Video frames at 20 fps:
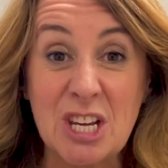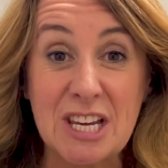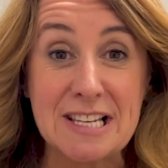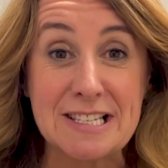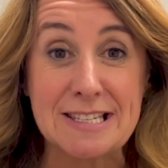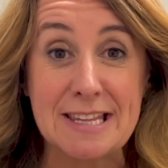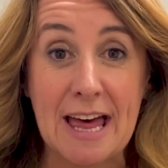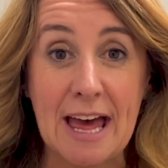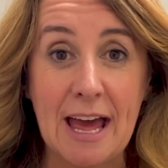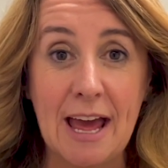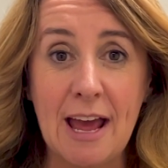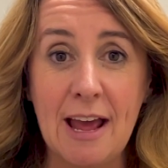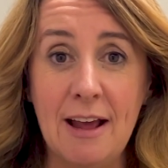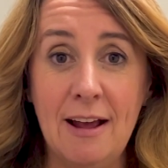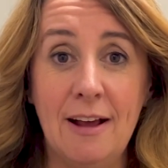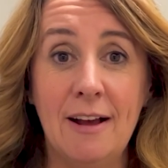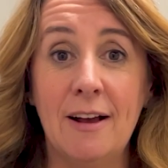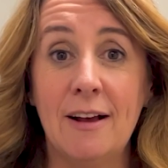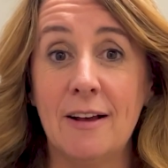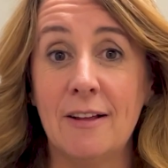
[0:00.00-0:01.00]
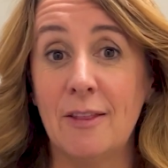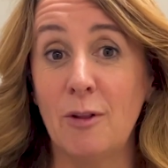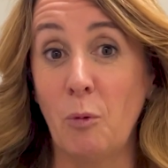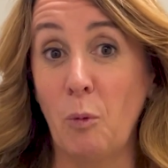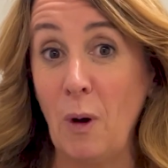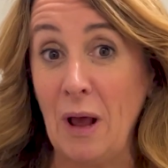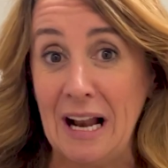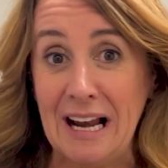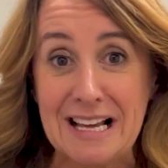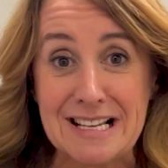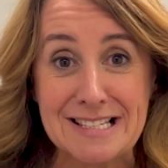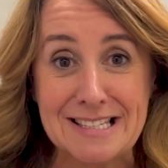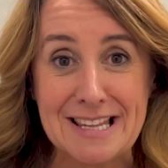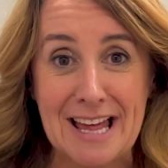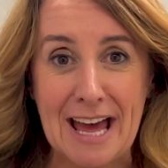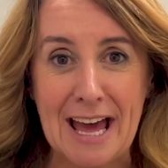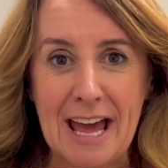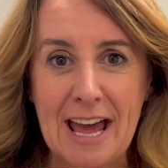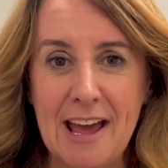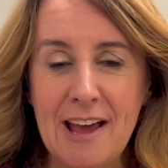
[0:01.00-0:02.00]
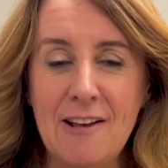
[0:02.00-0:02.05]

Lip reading: is there, the will is there,